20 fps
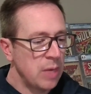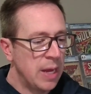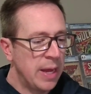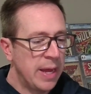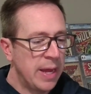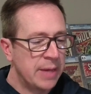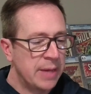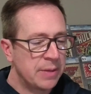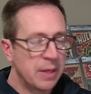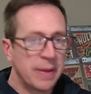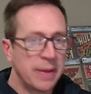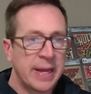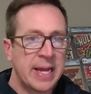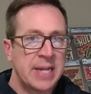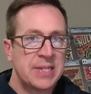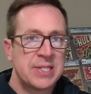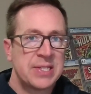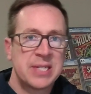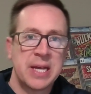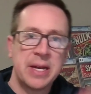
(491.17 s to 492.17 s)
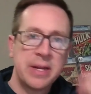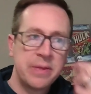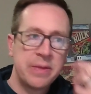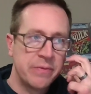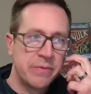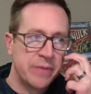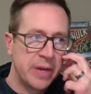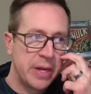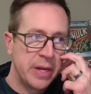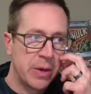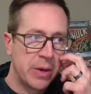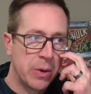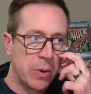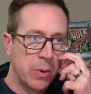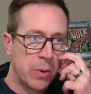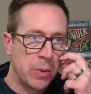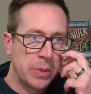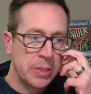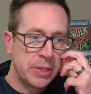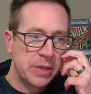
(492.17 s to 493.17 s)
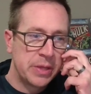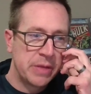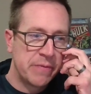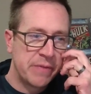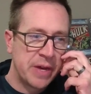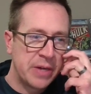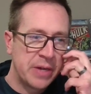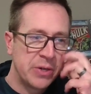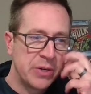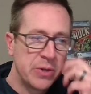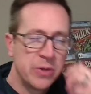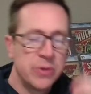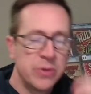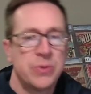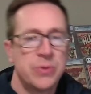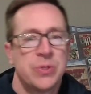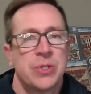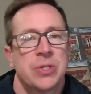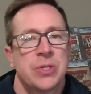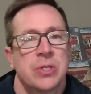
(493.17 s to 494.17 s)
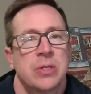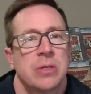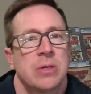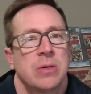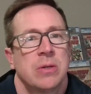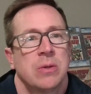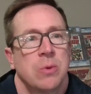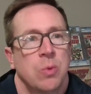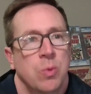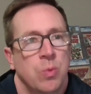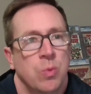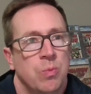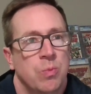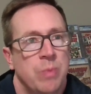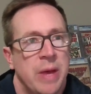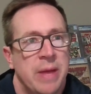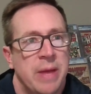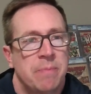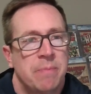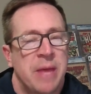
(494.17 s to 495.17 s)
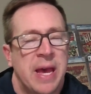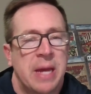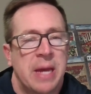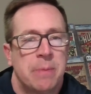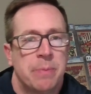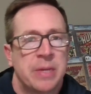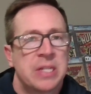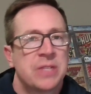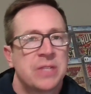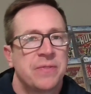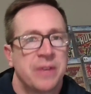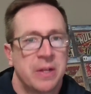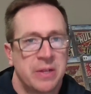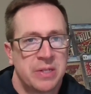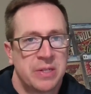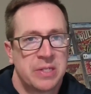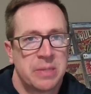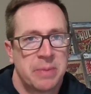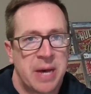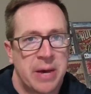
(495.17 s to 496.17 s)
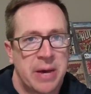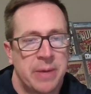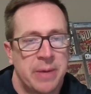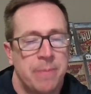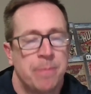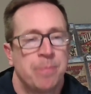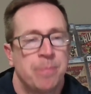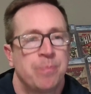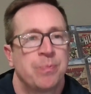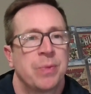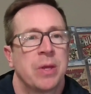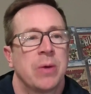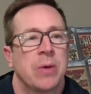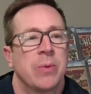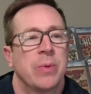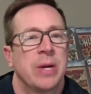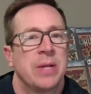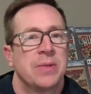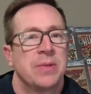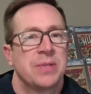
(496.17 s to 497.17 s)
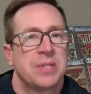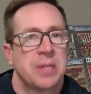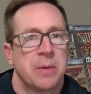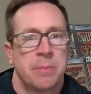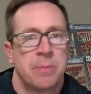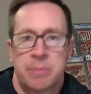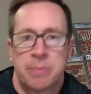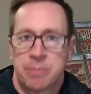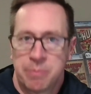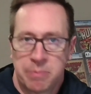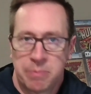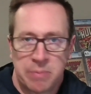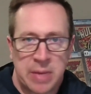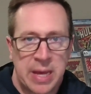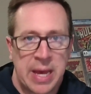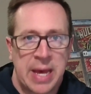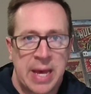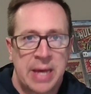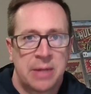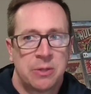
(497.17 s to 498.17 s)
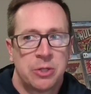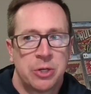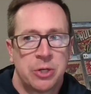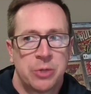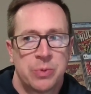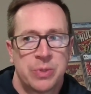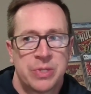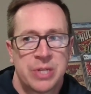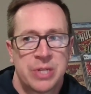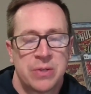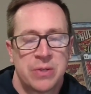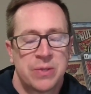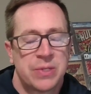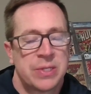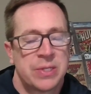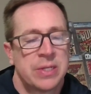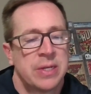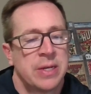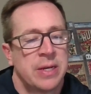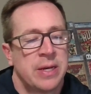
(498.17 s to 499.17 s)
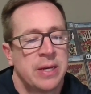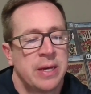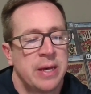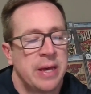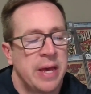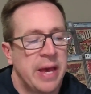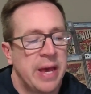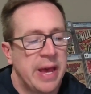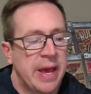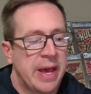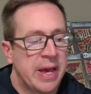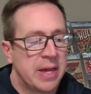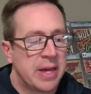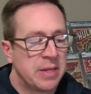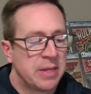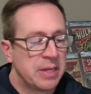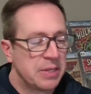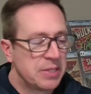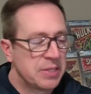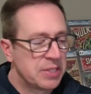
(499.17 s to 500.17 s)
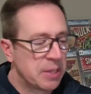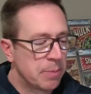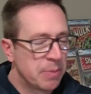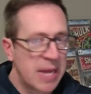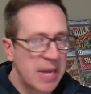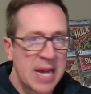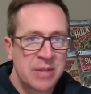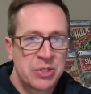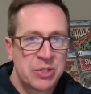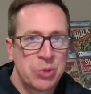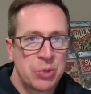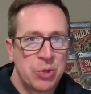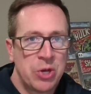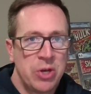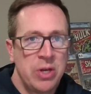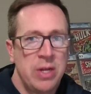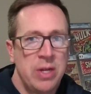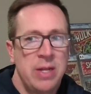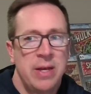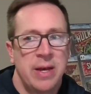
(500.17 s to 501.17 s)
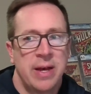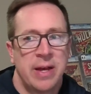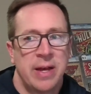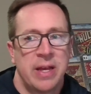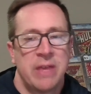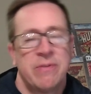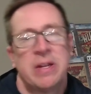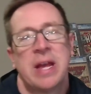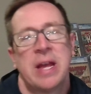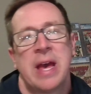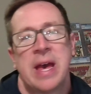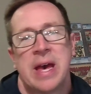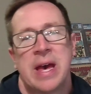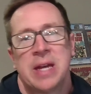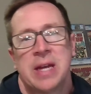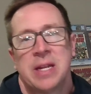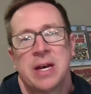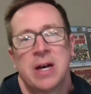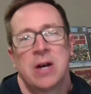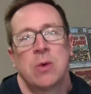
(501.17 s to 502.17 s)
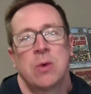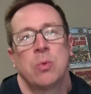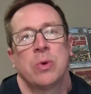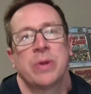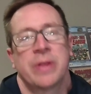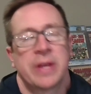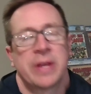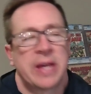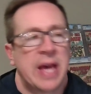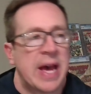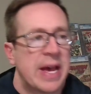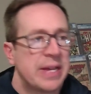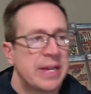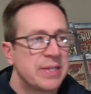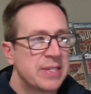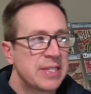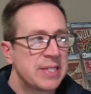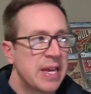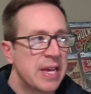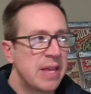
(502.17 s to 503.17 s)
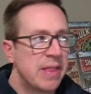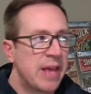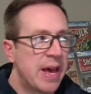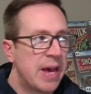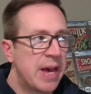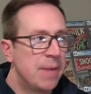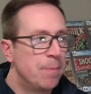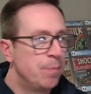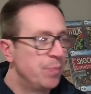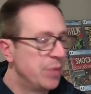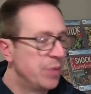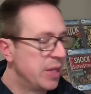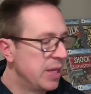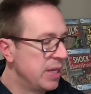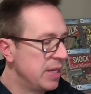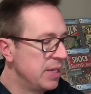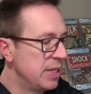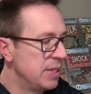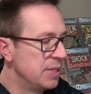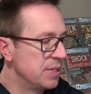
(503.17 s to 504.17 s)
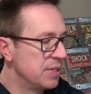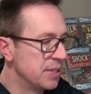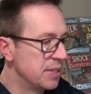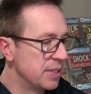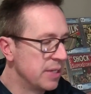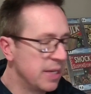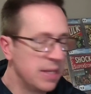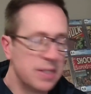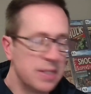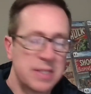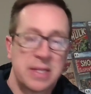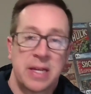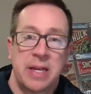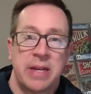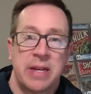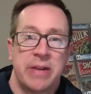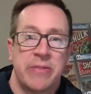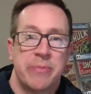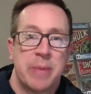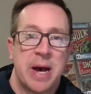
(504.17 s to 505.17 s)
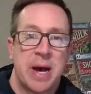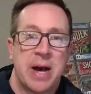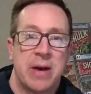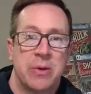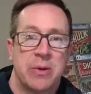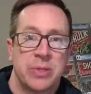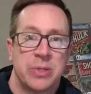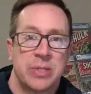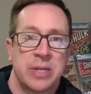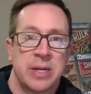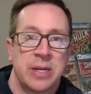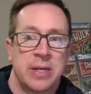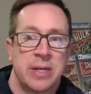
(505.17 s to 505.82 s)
And like I said in the video, the vendors had mixed feelings about it, right? Some had good results and some not so good. I even had one of the guys say that he's thinking about